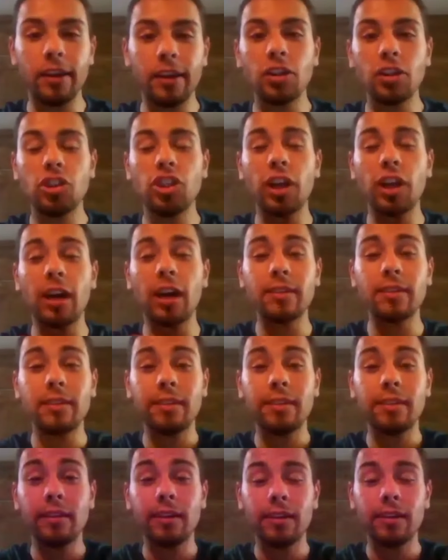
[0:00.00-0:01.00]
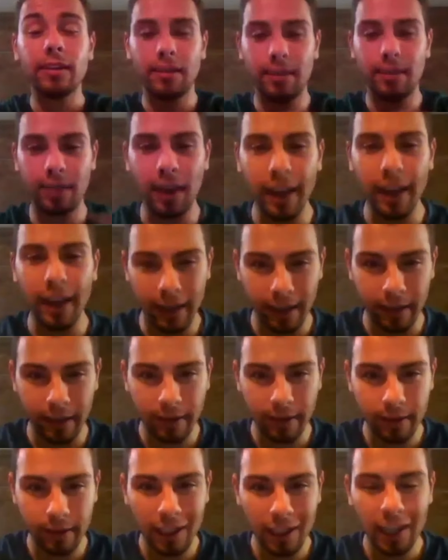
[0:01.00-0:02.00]
just
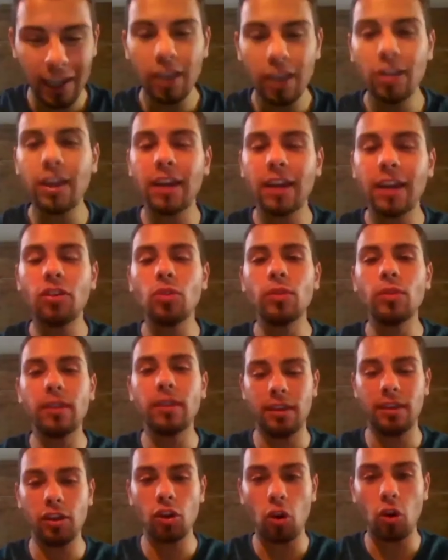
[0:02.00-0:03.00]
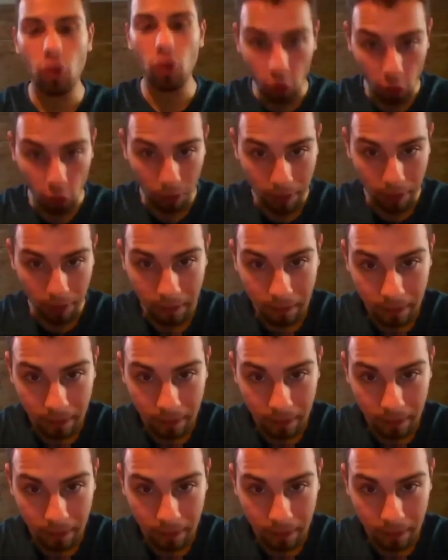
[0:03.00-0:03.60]
silence you can do this in your room